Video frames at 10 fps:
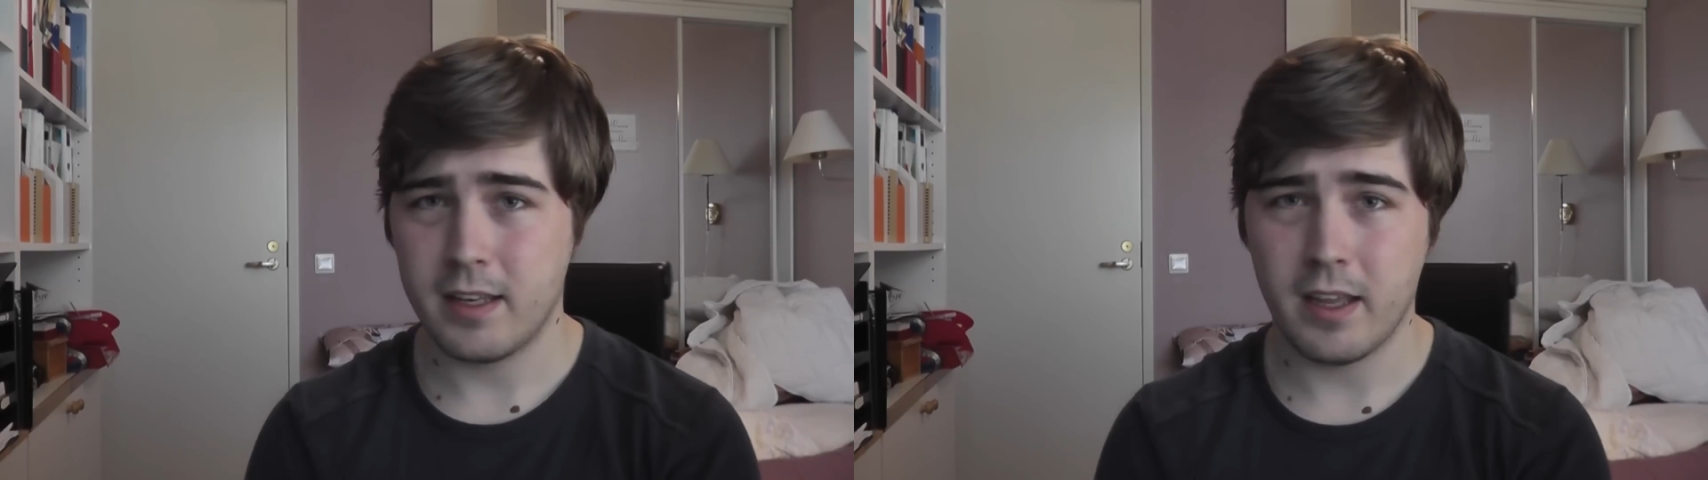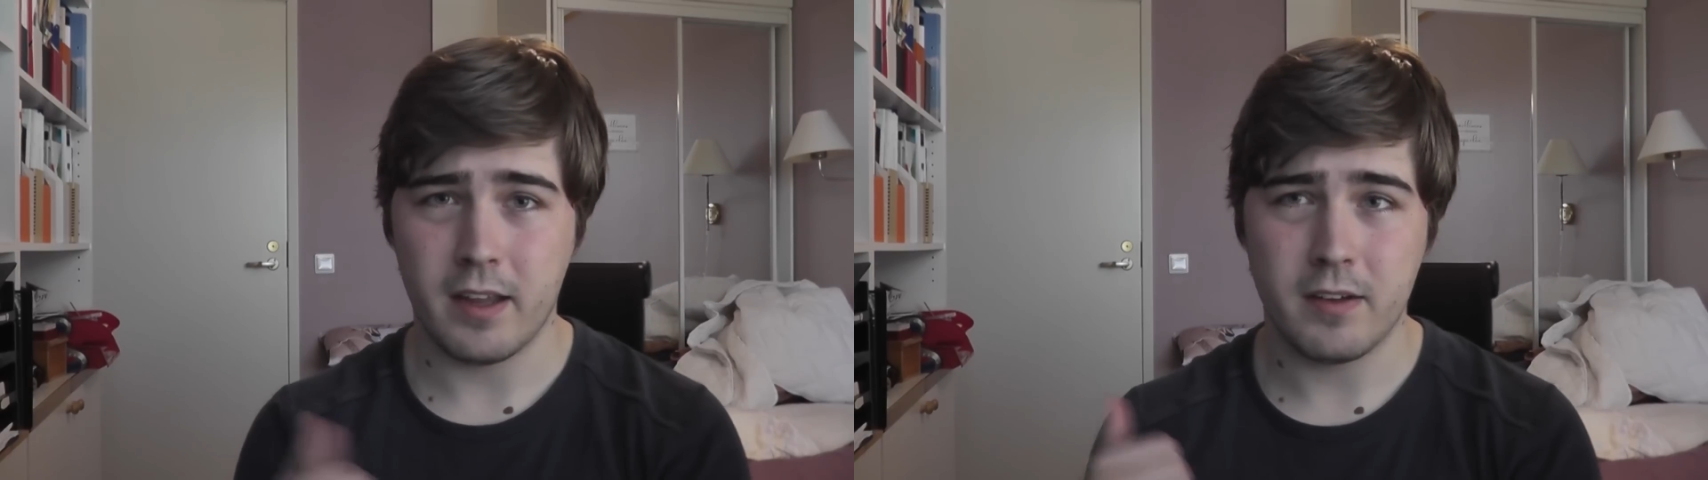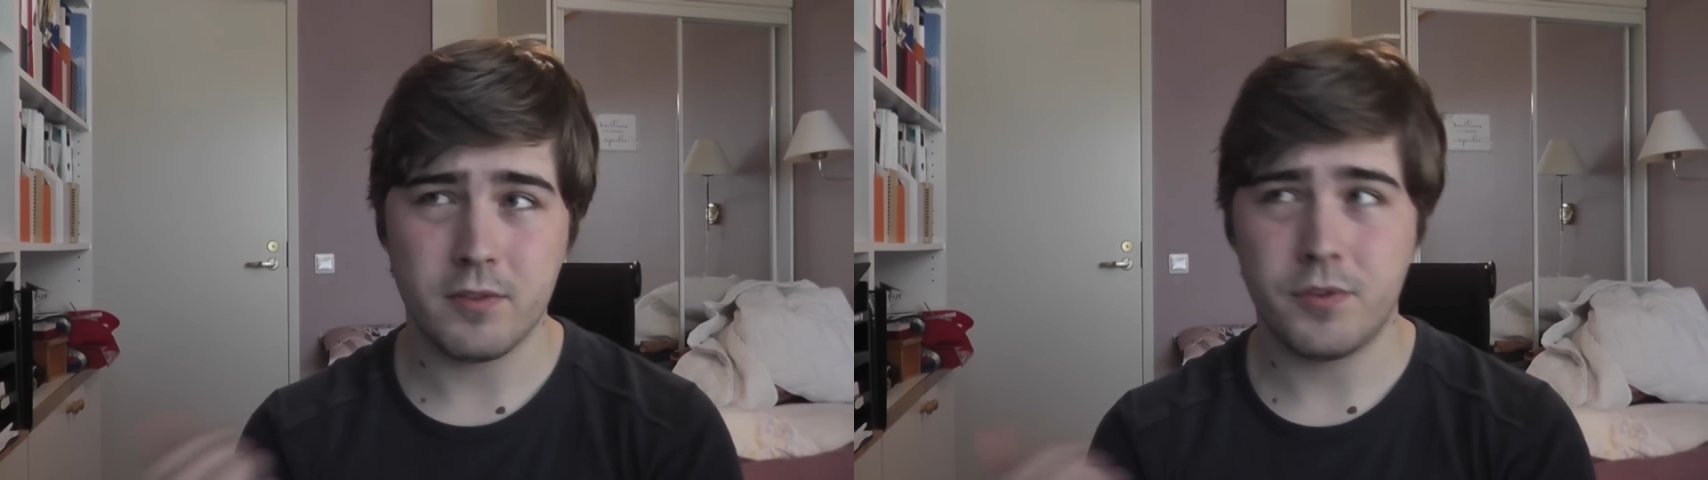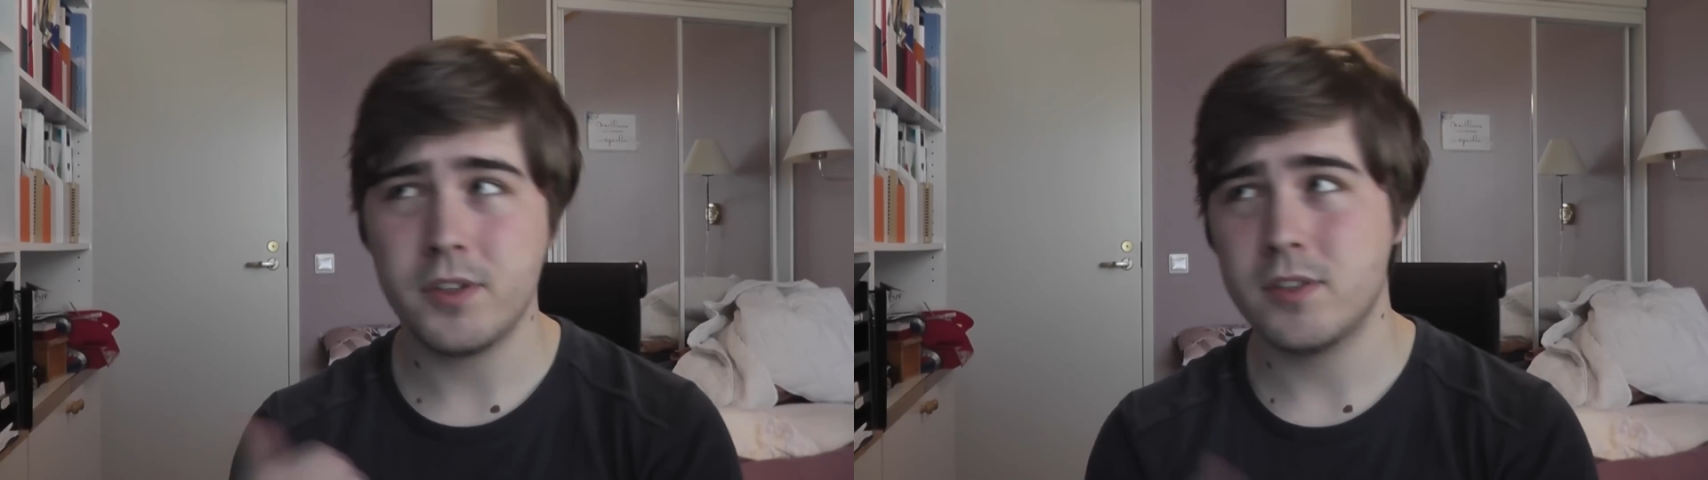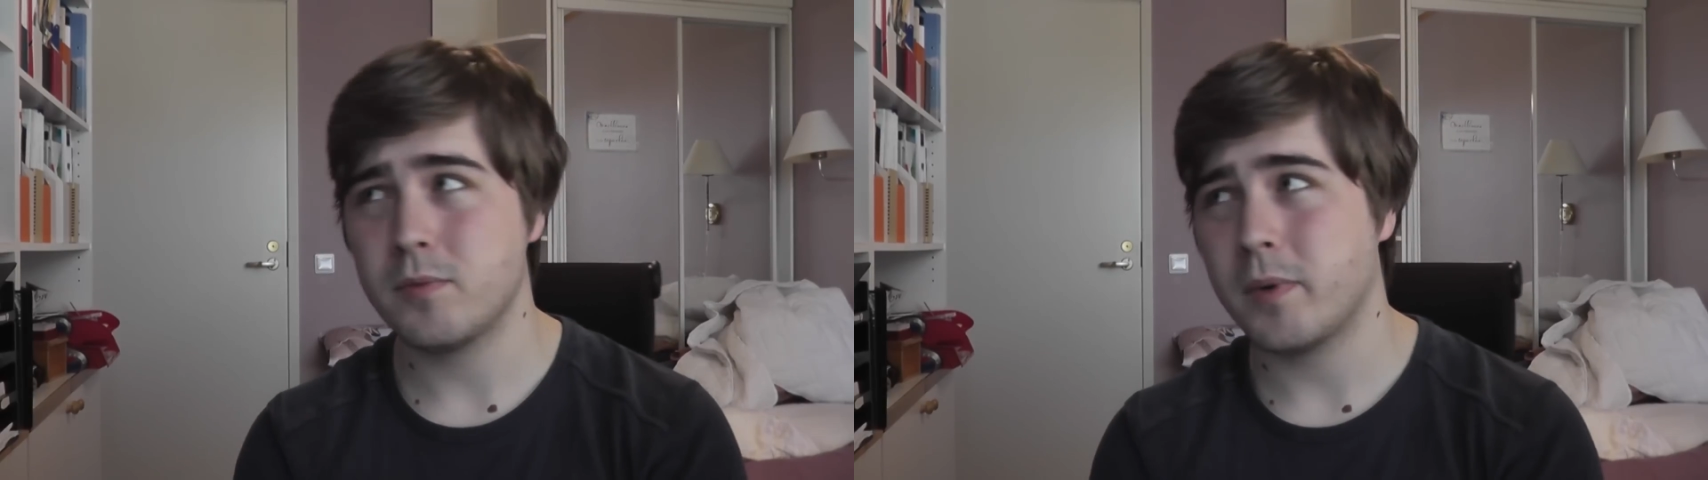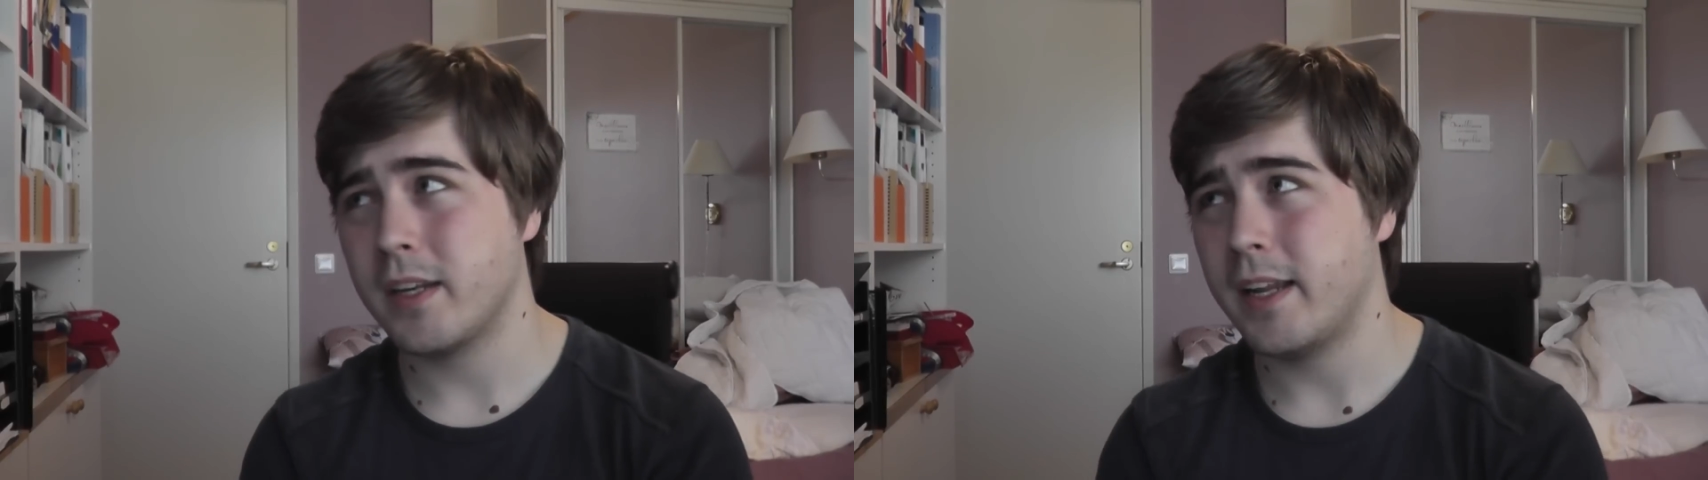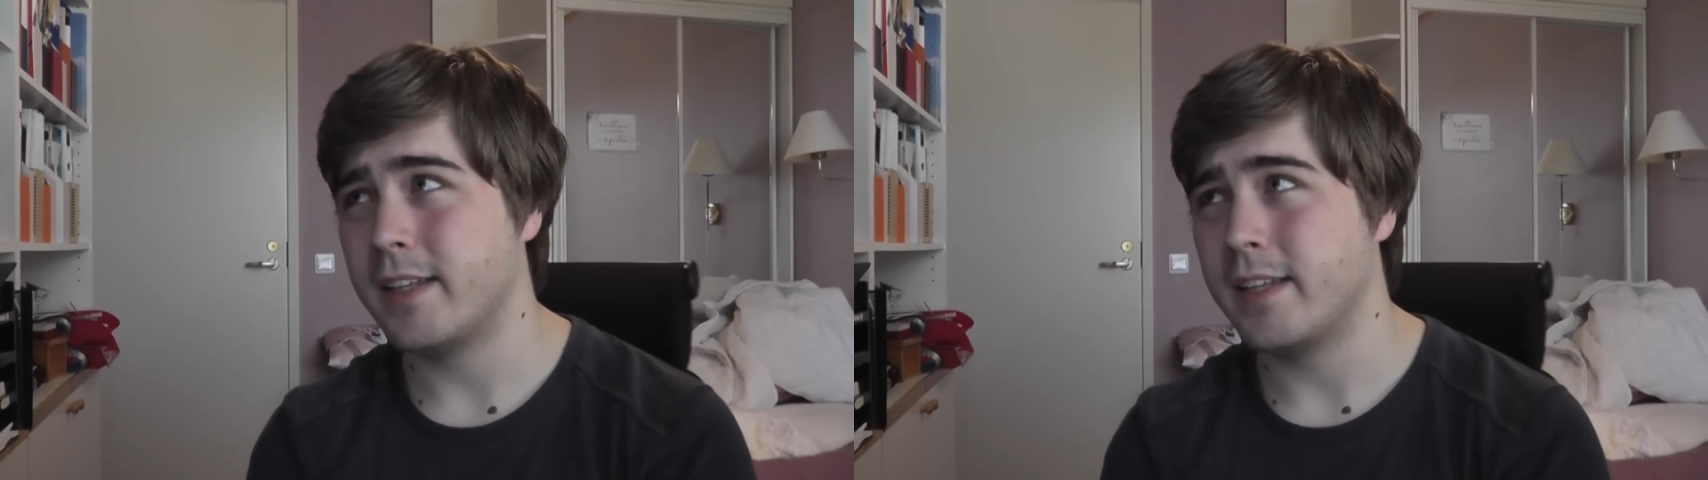The first one